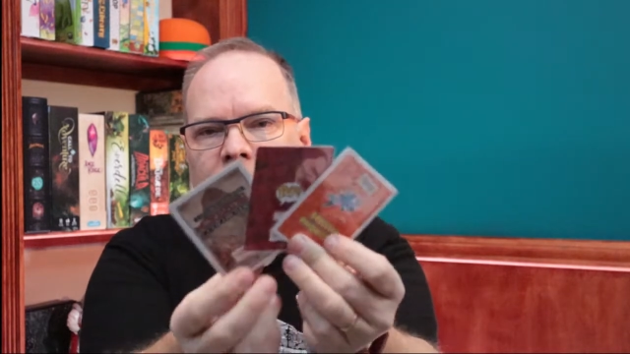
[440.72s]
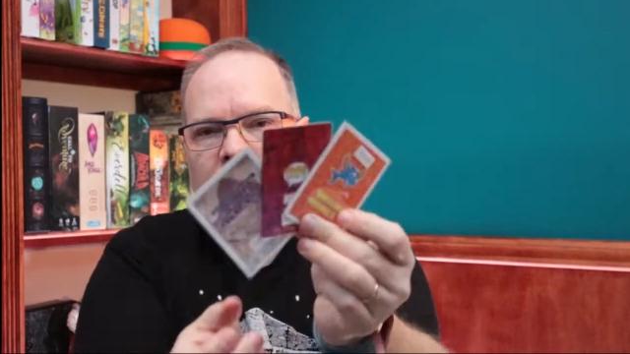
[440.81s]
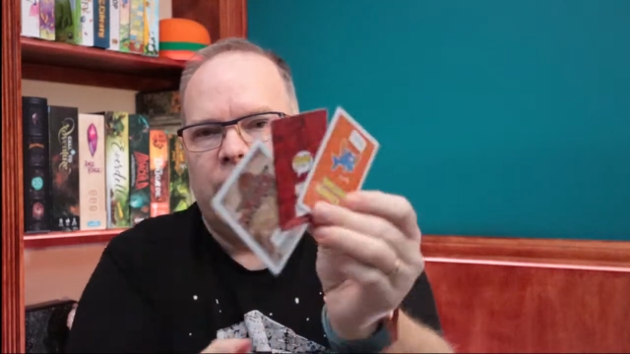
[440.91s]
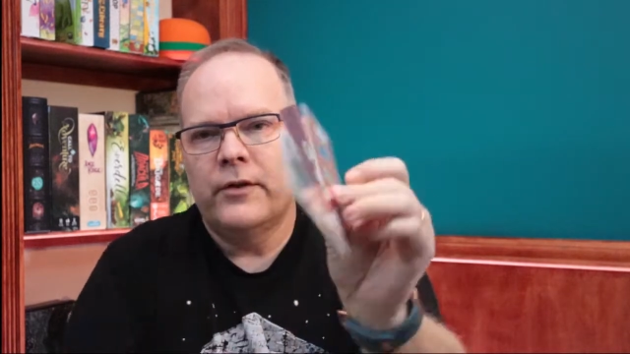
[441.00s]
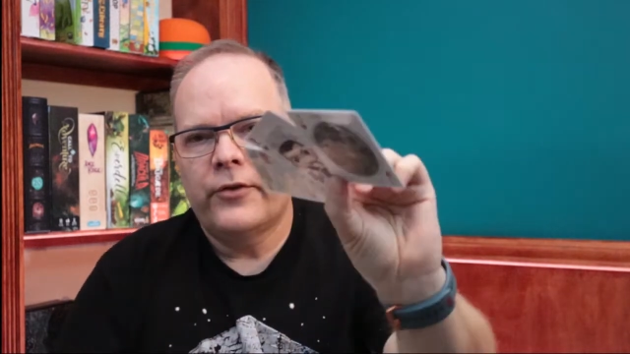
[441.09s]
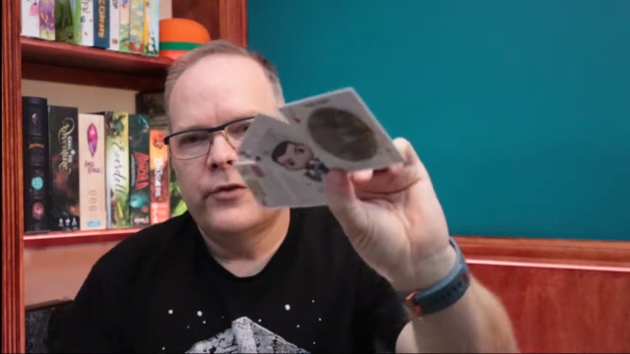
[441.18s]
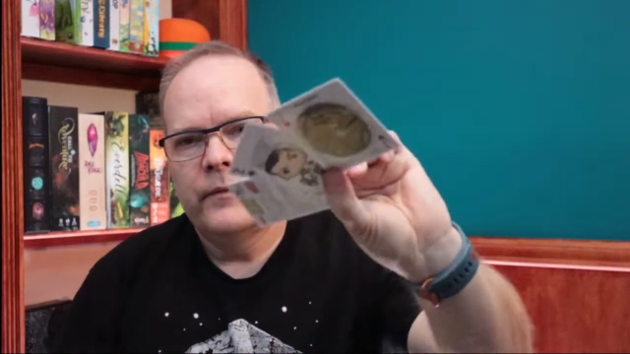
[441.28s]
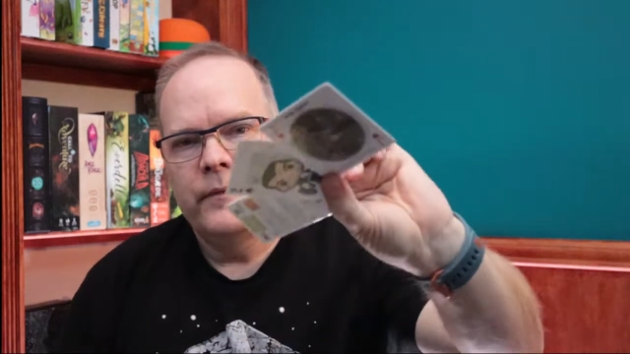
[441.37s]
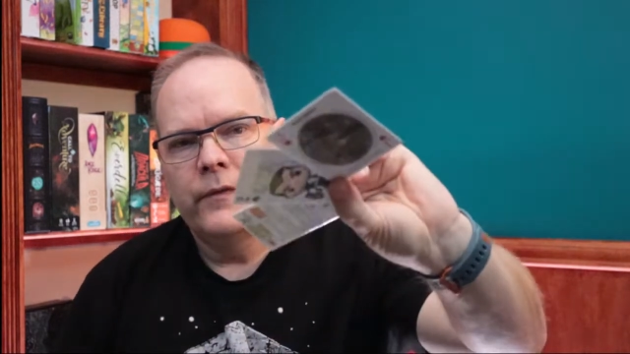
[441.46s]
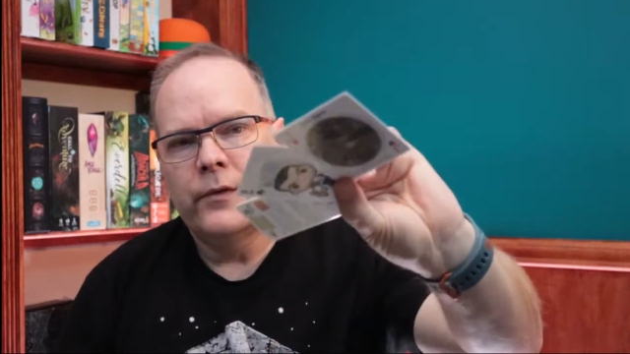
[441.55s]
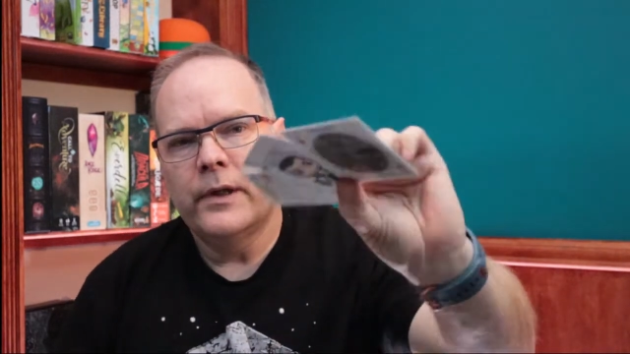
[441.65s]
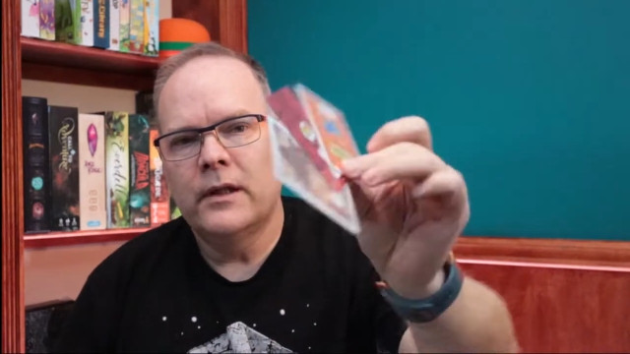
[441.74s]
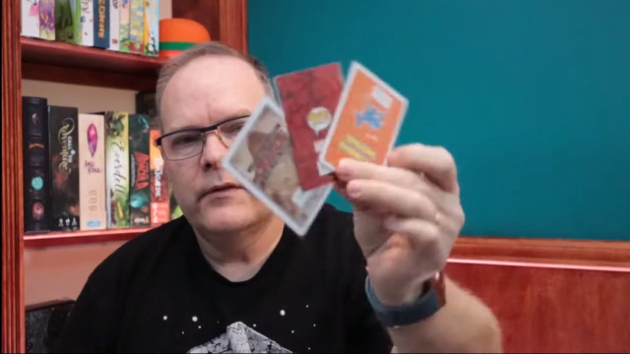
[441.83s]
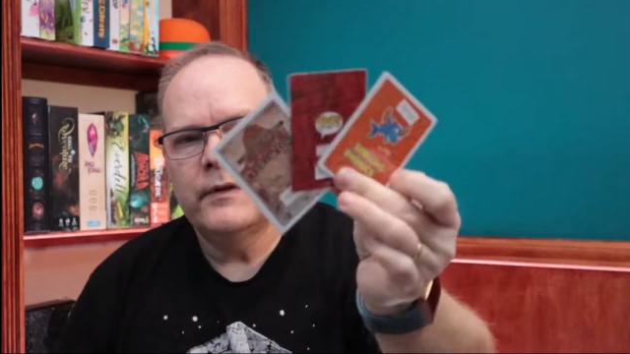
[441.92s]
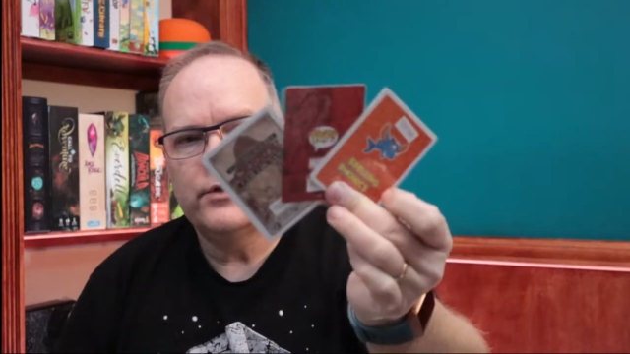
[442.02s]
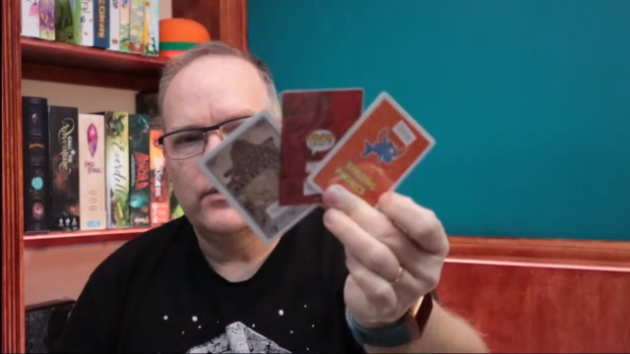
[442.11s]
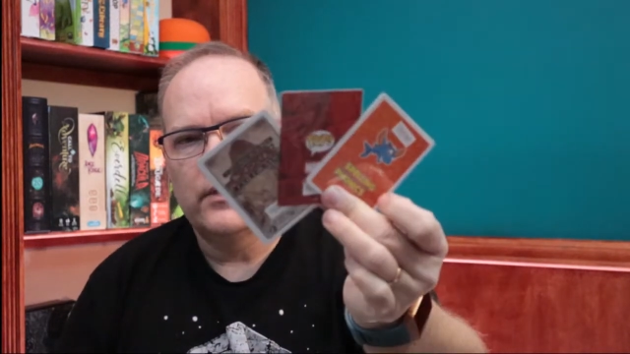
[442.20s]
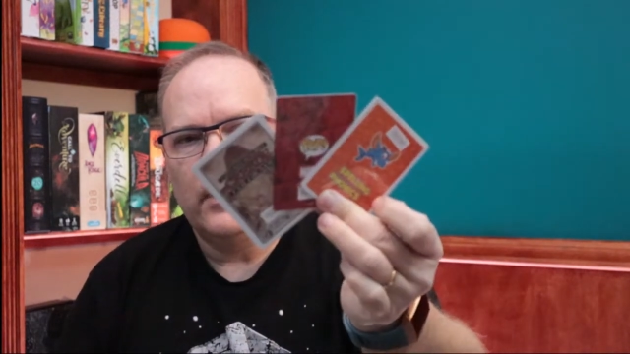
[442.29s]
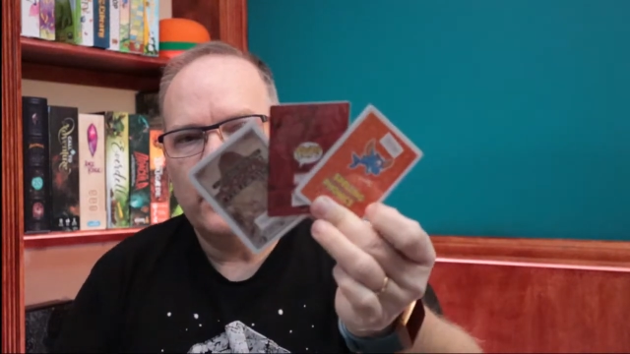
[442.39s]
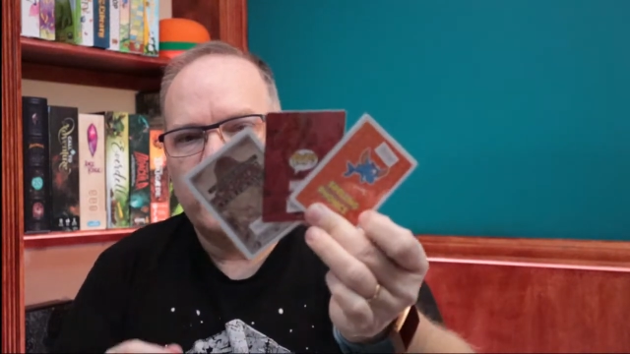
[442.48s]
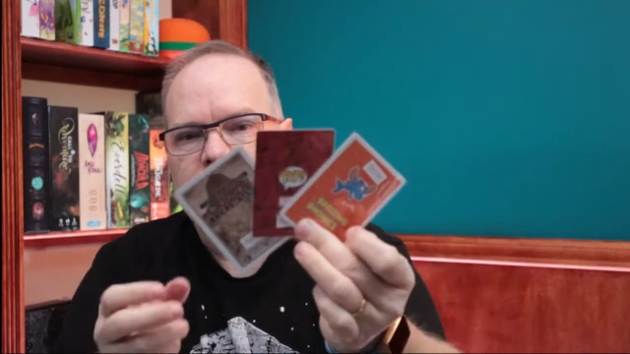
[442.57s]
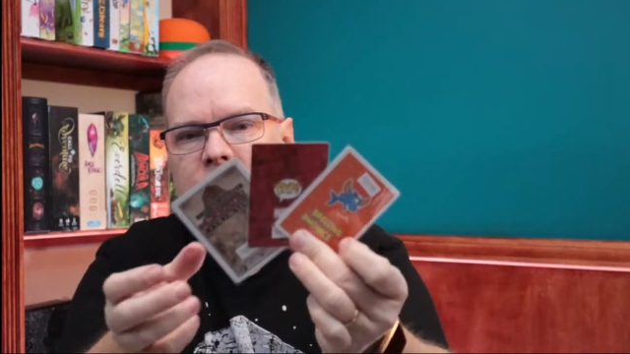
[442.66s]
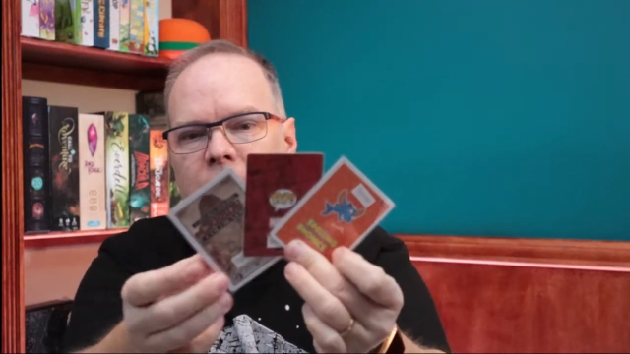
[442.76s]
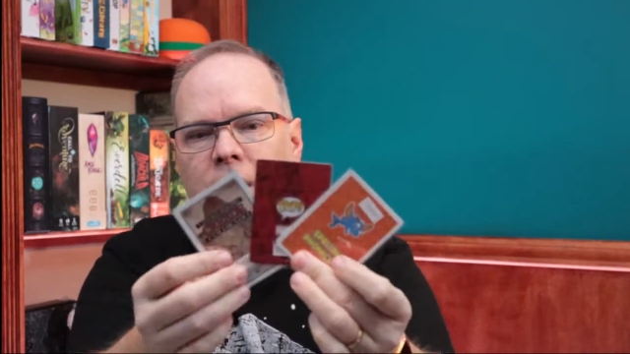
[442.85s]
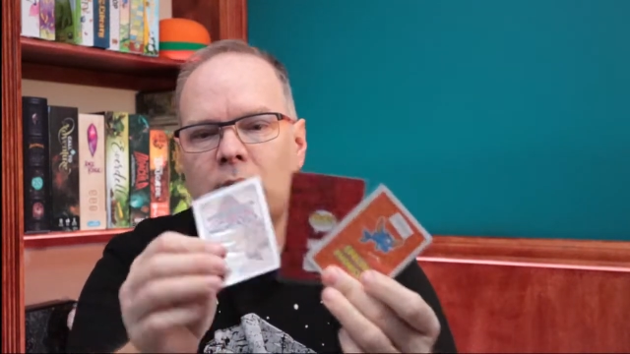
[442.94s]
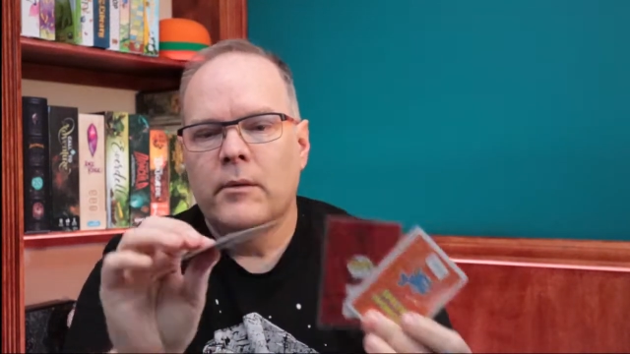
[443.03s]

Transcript: here's 3 individual cards,